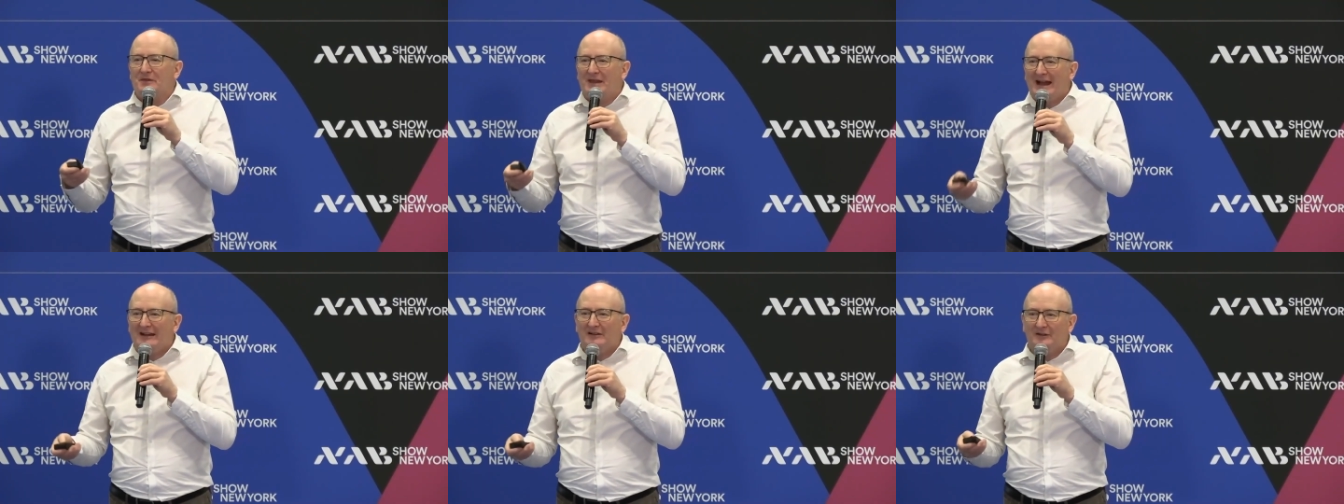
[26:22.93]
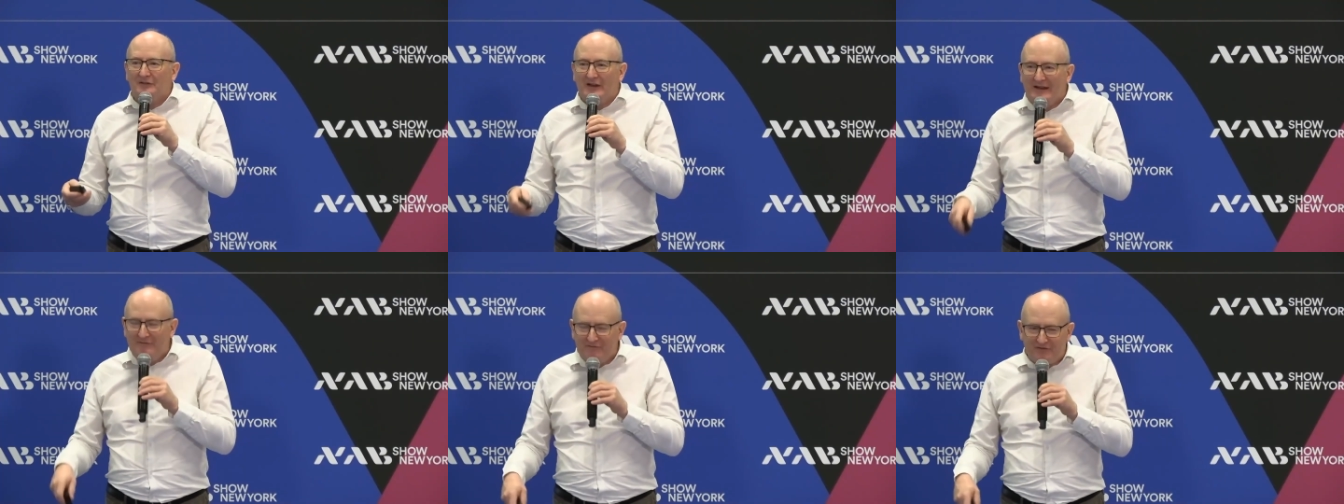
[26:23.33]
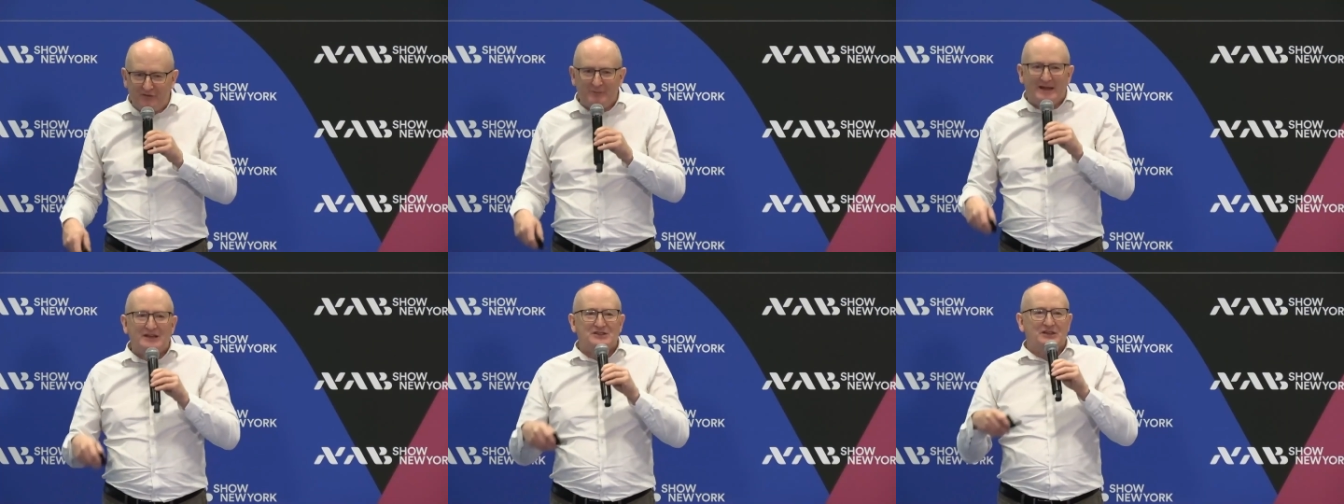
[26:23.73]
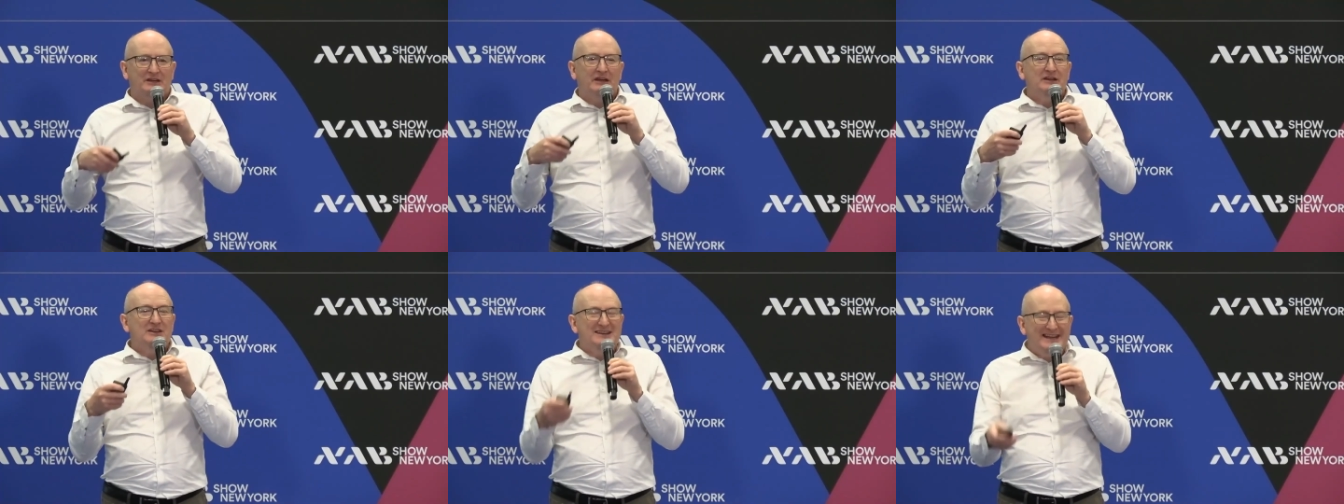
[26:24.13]
that
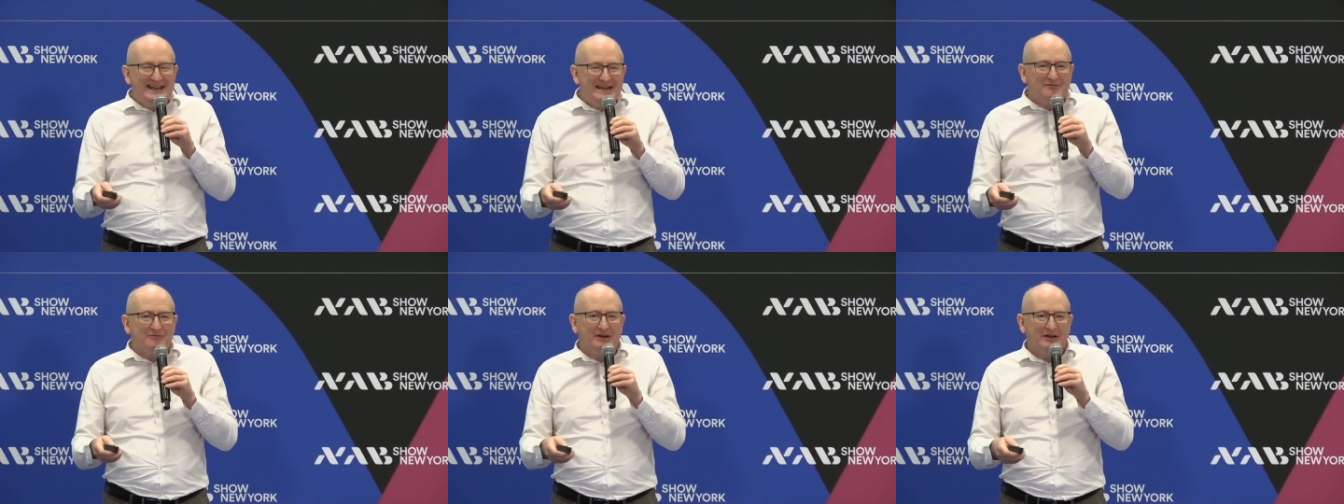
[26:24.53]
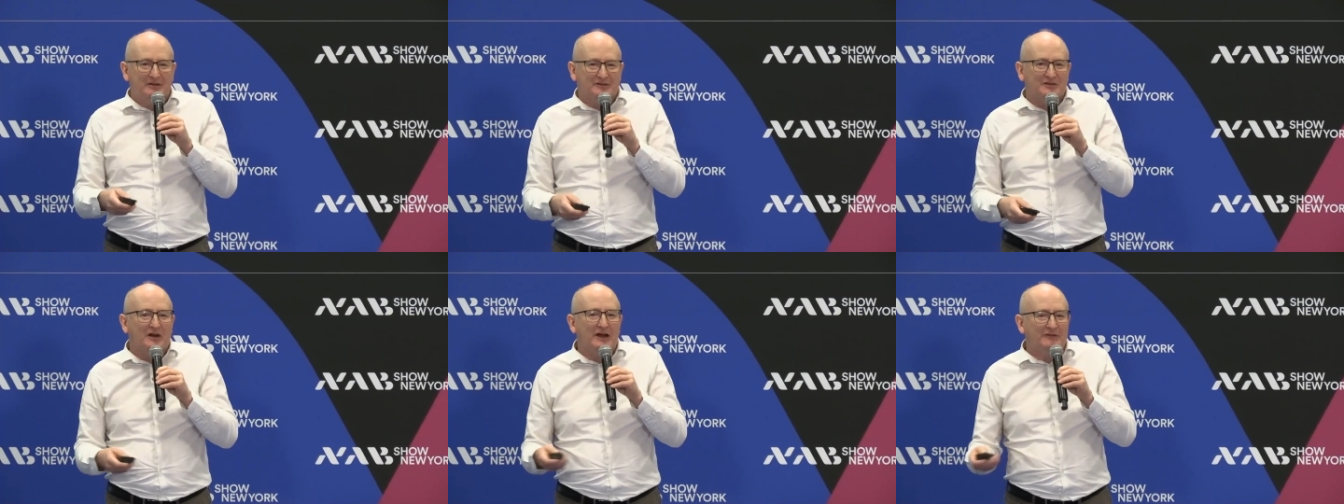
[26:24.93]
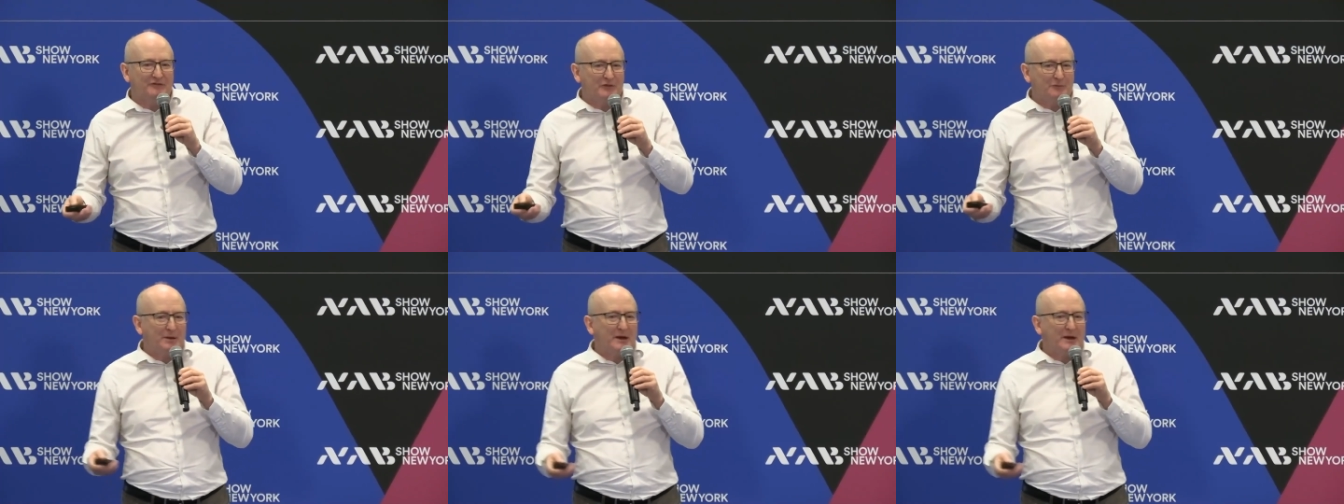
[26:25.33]
information in near real time for